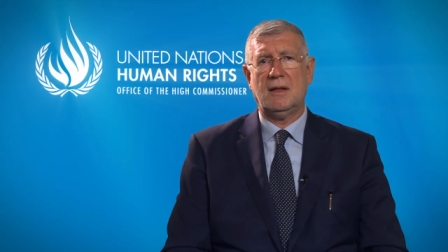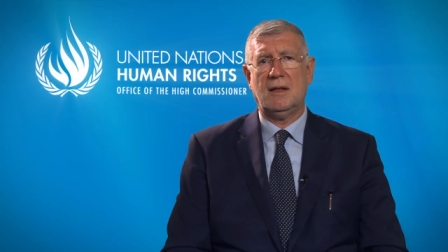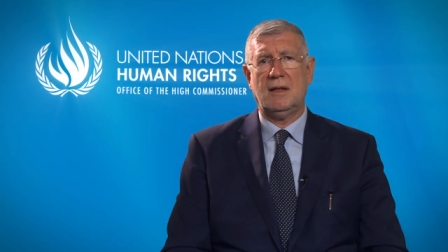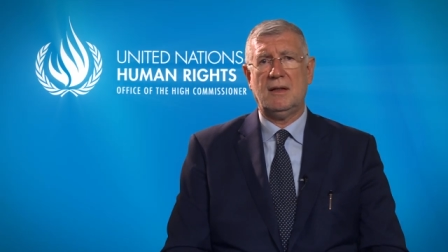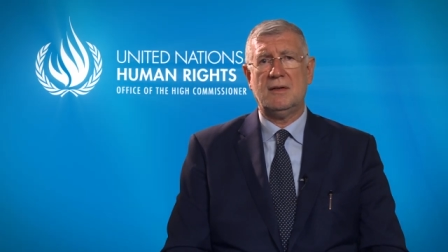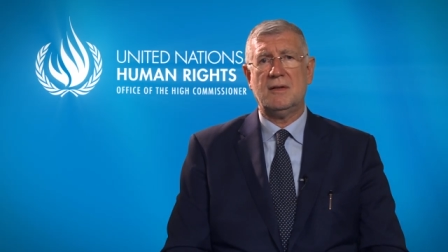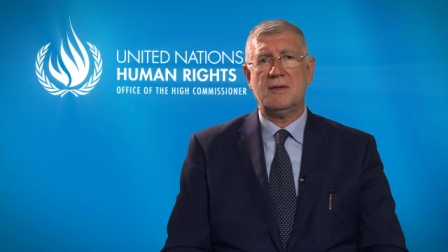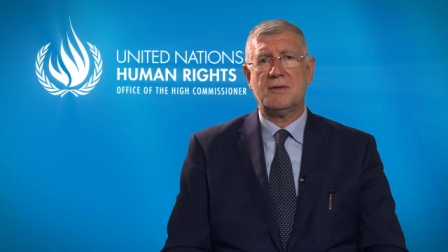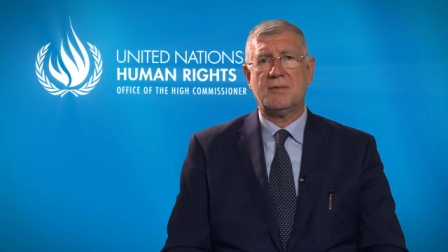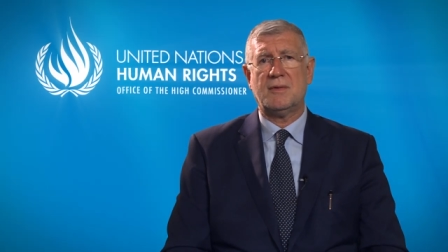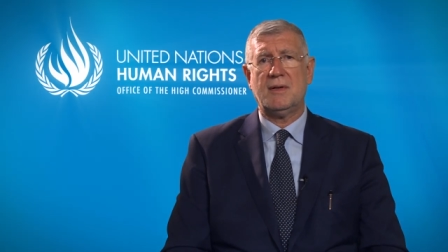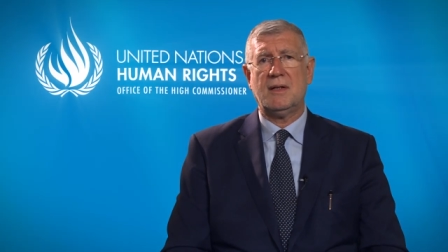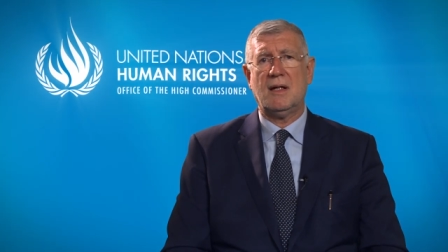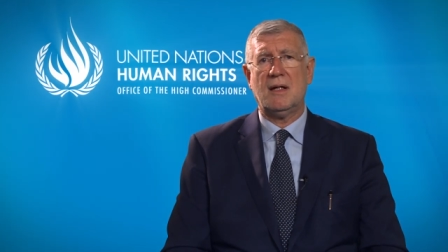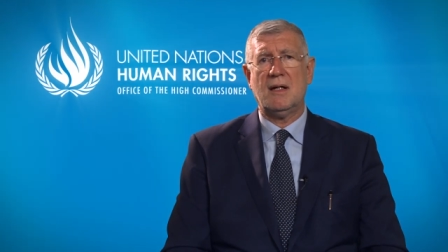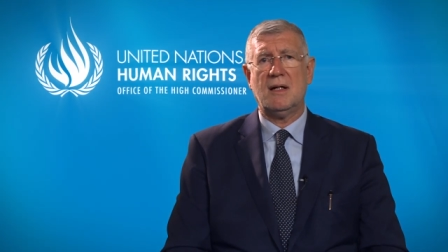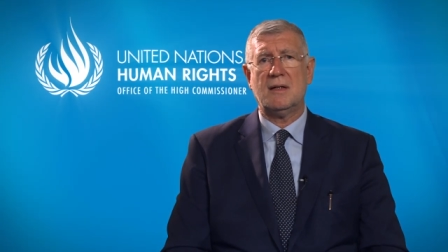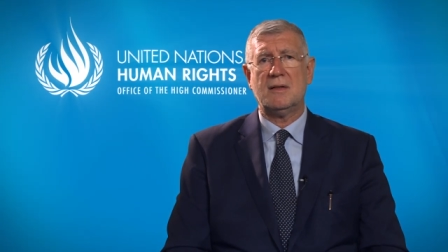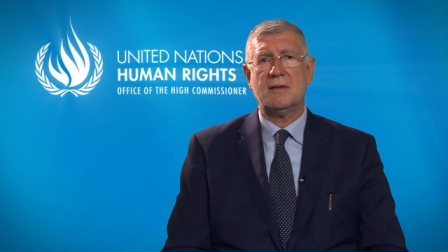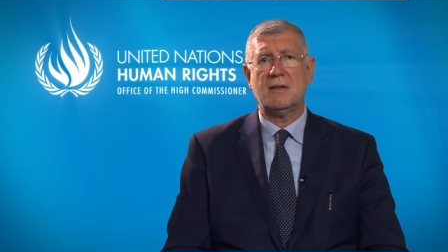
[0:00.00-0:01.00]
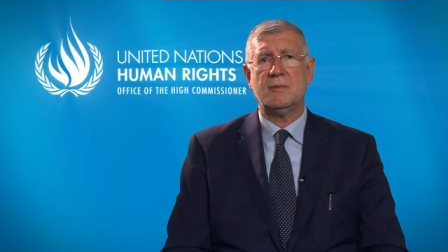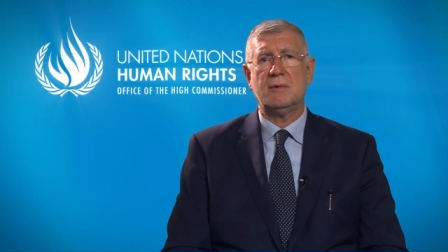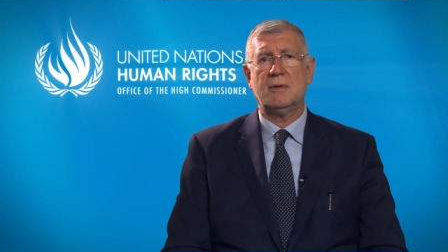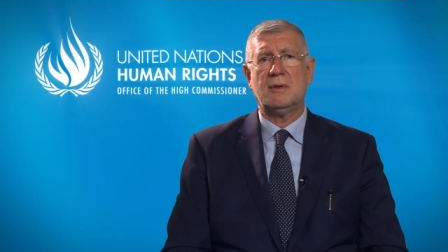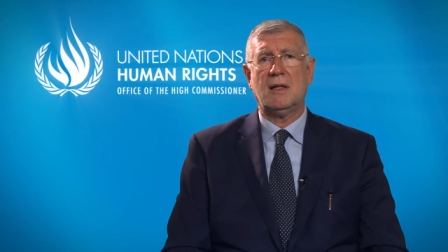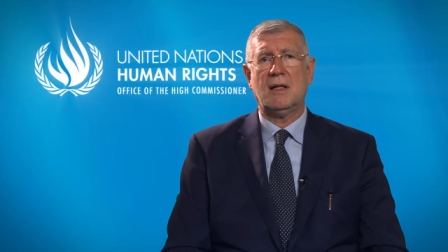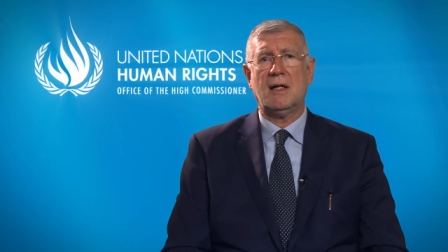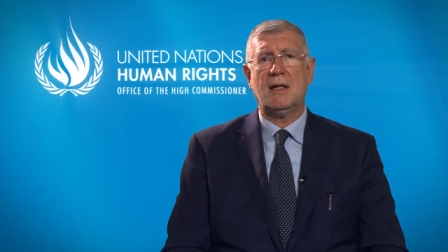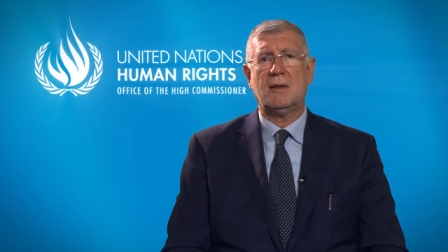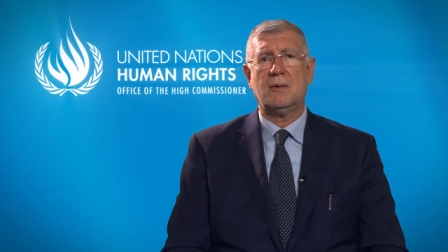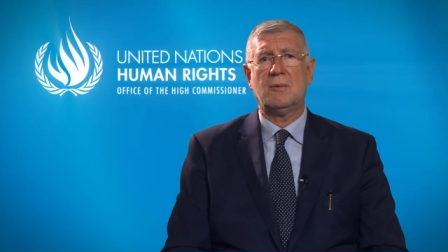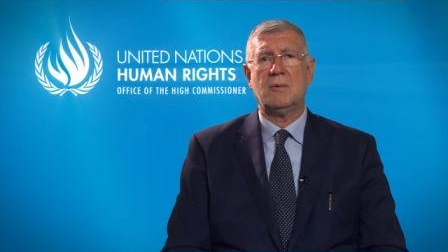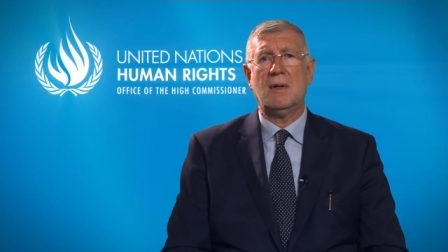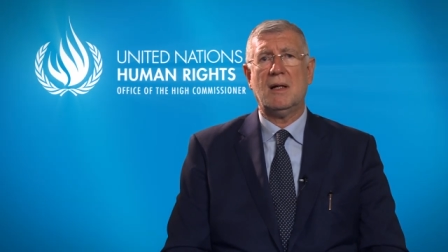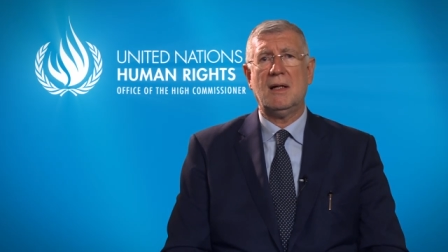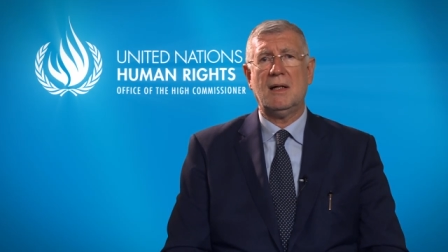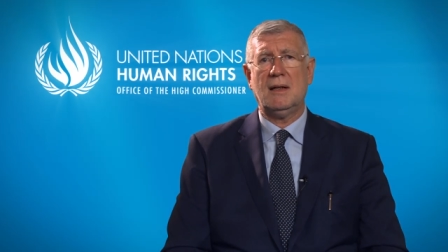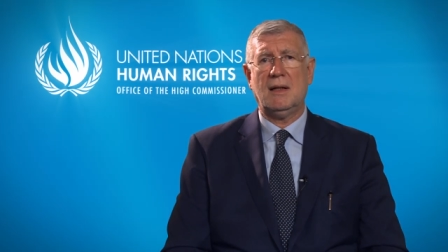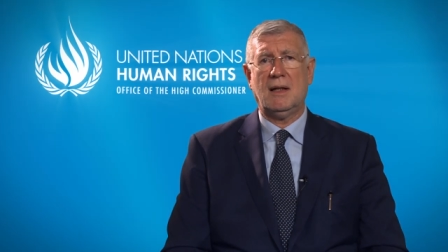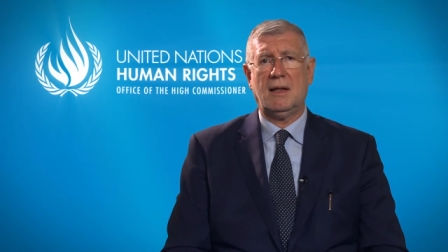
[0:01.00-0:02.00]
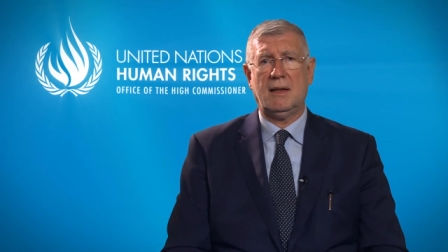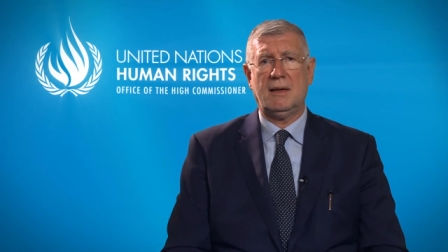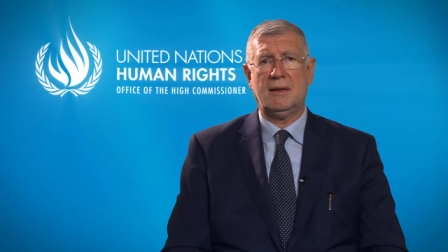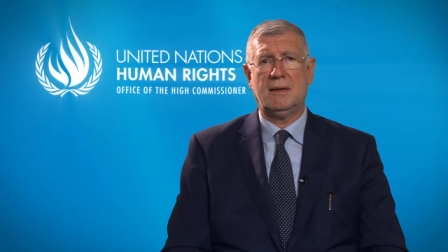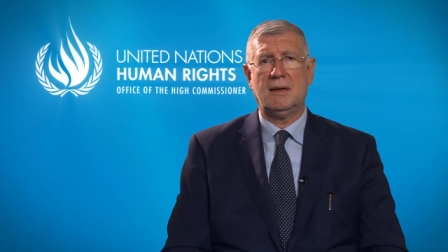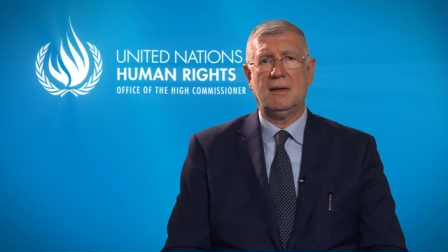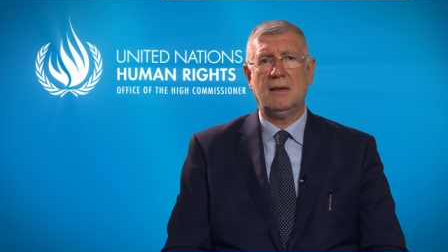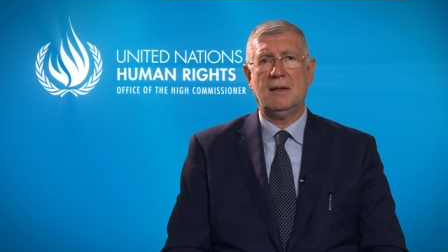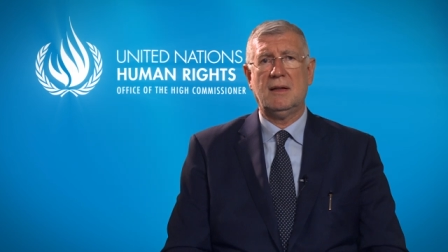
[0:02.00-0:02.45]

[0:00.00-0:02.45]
In this regard, I would like to highlight